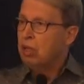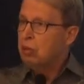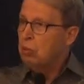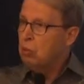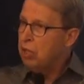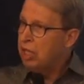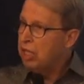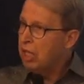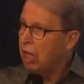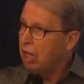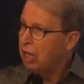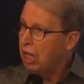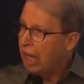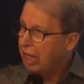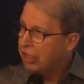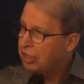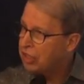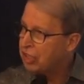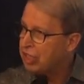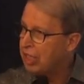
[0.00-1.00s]
We are
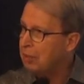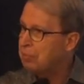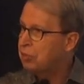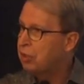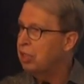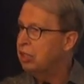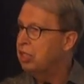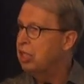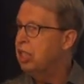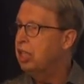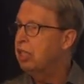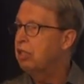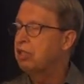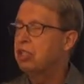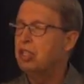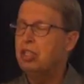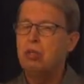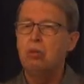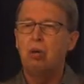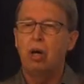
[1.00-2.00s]
accepted here.
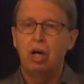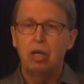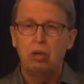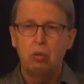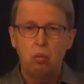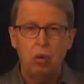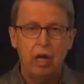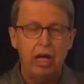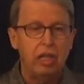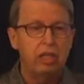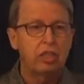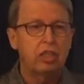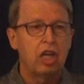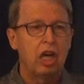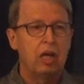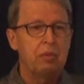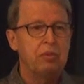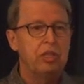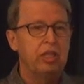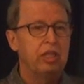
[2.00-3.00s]
You are
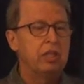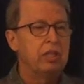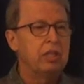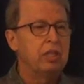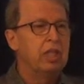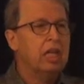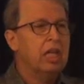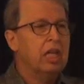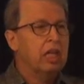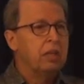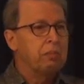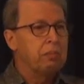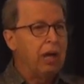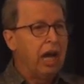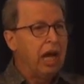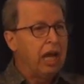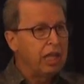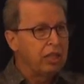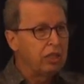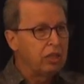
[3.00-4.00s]
welcome here
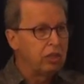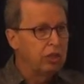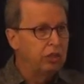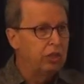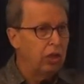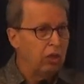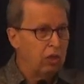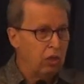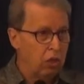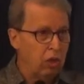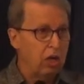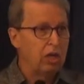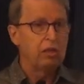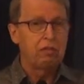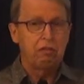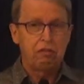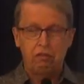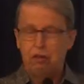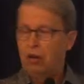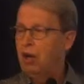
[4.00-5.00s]
by the
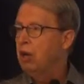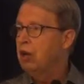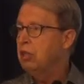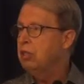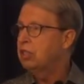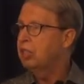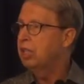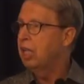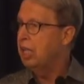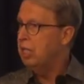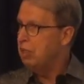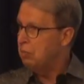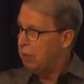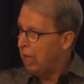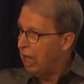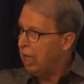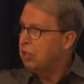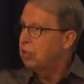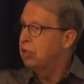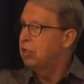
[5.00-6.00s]
Lord first and
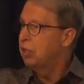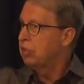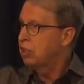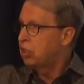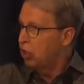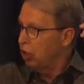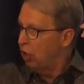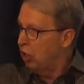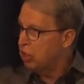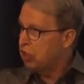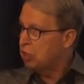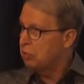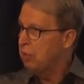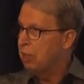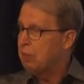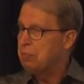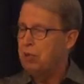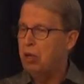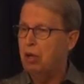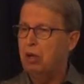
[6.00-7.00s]
by the church
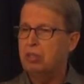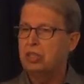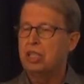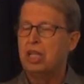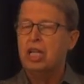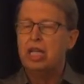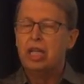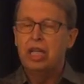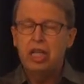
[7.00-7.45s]
members.